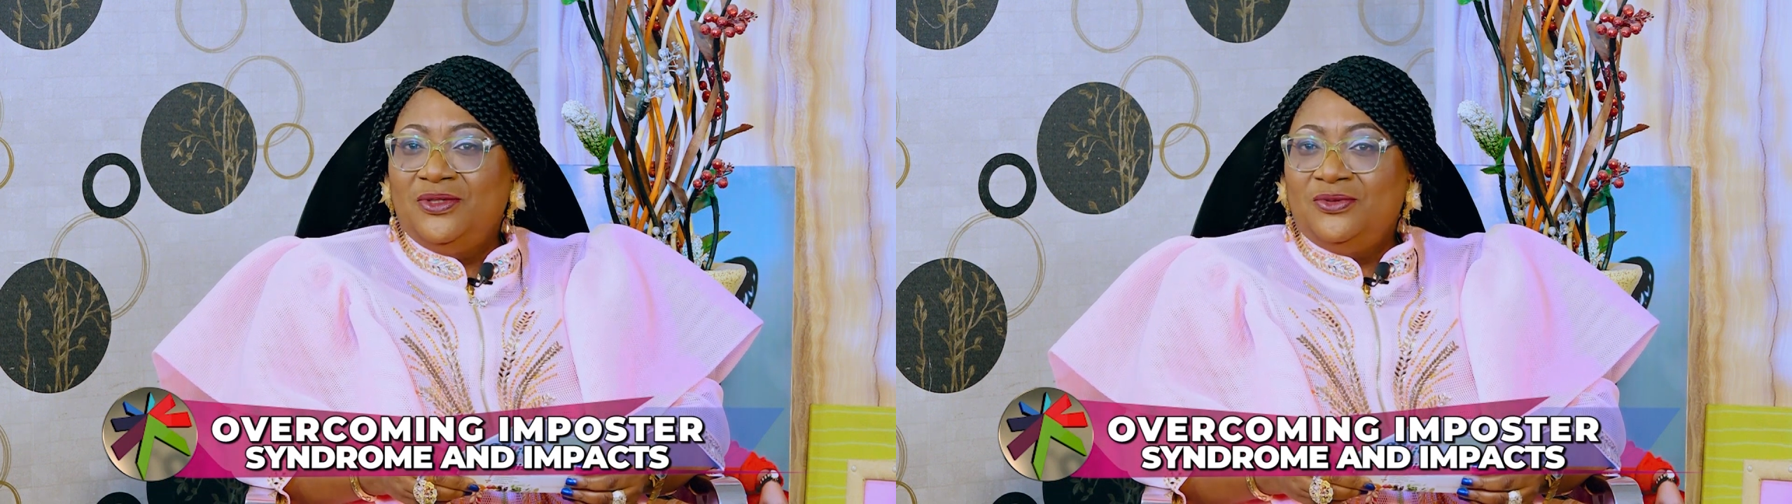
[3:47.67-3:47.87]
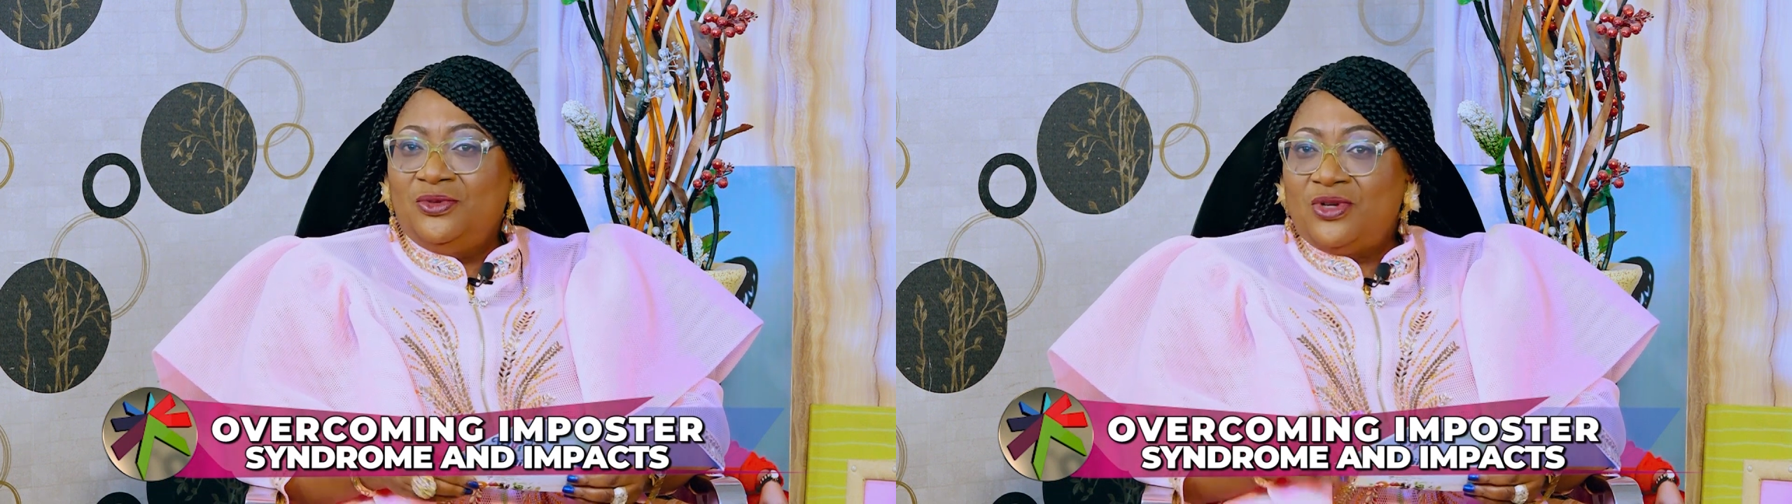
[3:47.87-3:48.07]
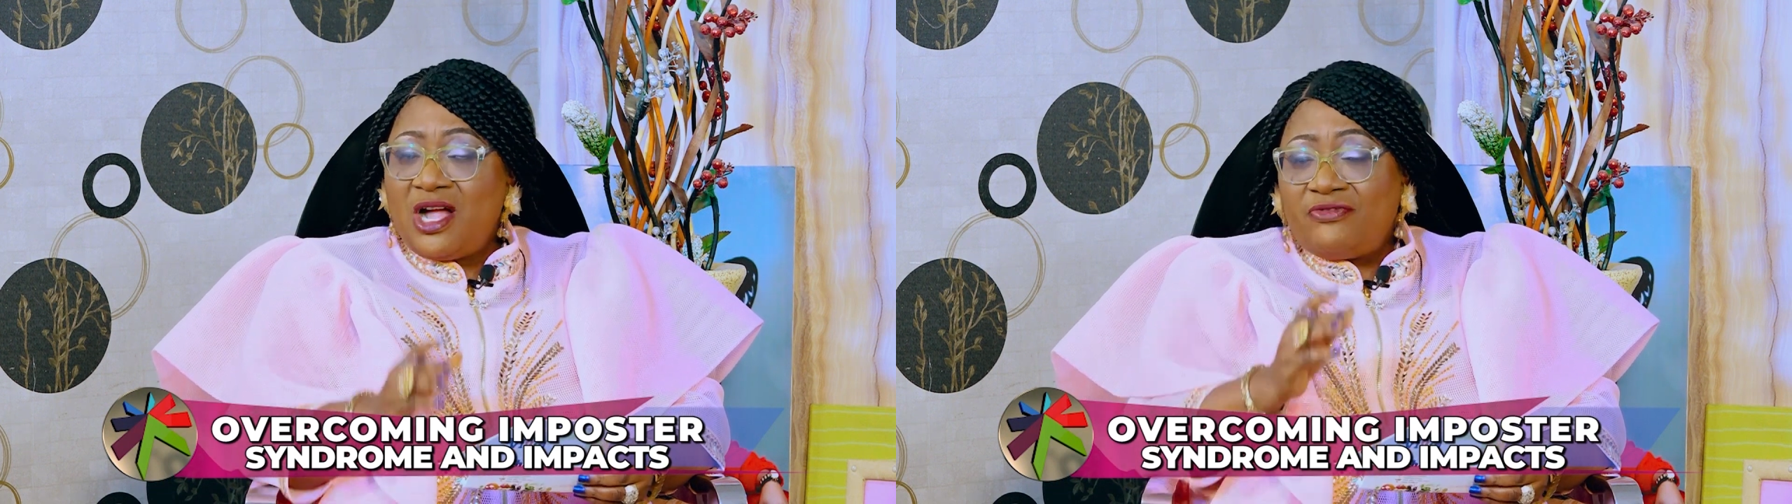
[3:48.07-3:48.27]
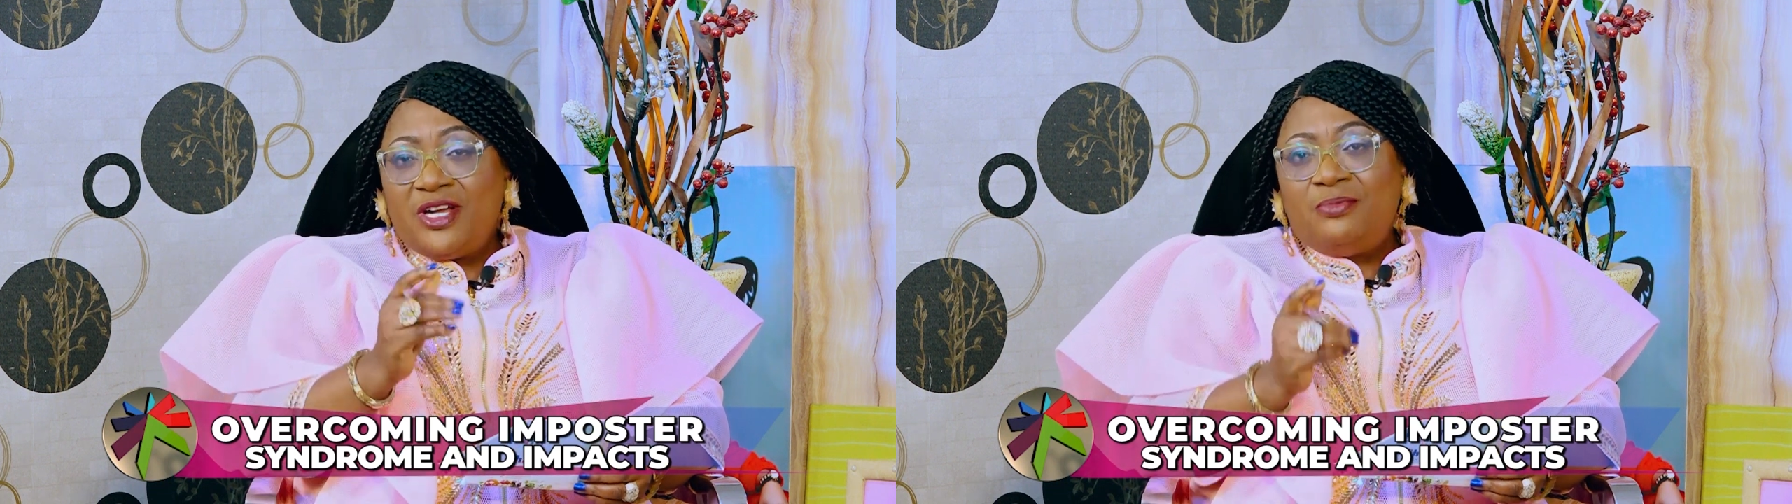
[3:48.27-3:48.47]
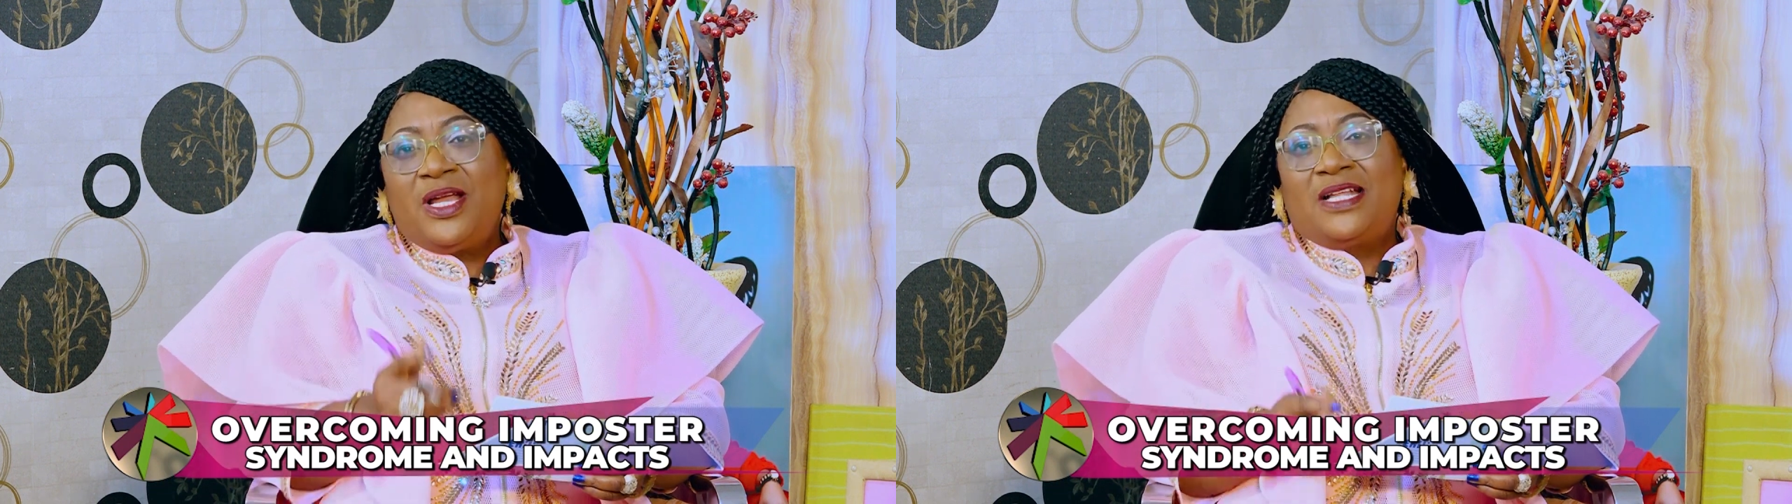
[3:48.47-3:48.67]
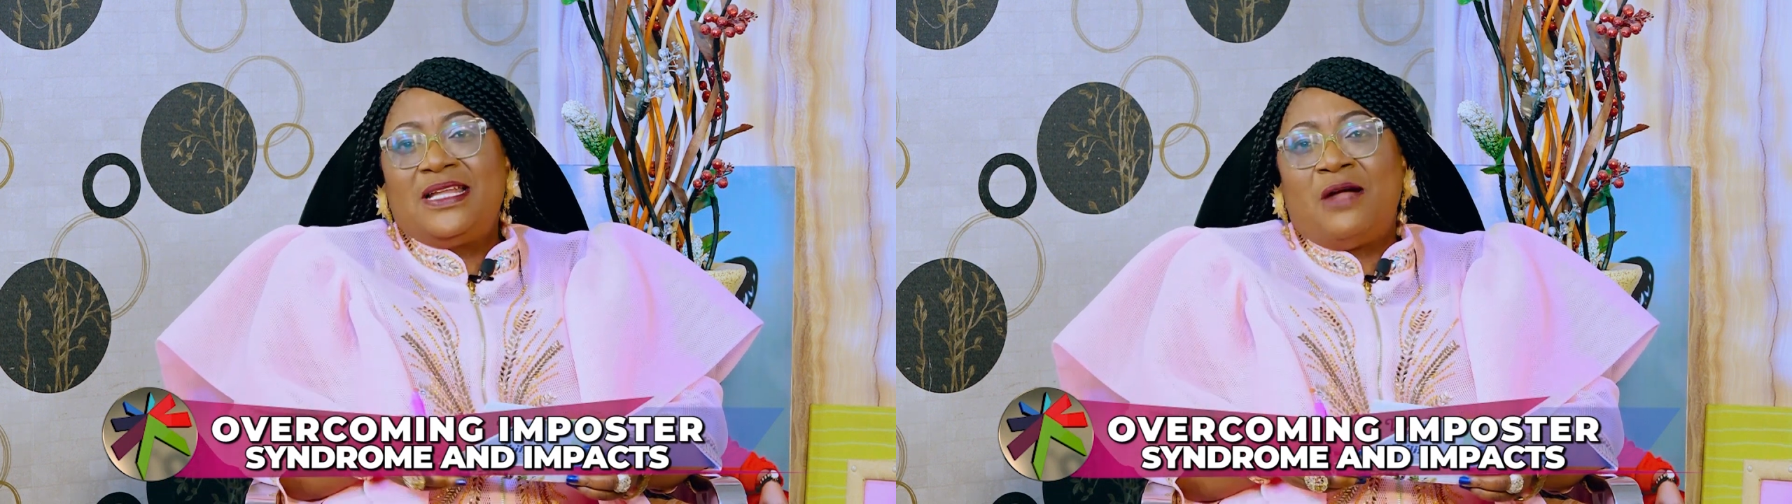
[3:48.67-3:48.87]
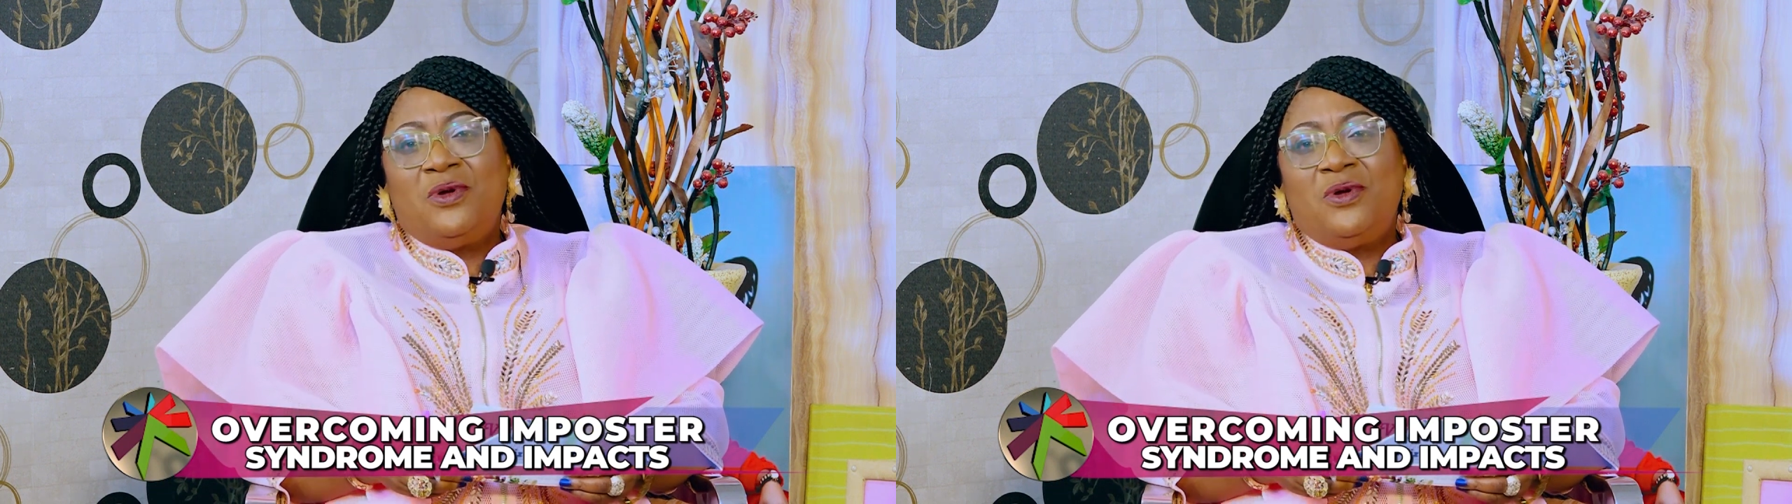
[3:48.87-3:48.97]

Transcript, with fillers: We'll go out for a break now.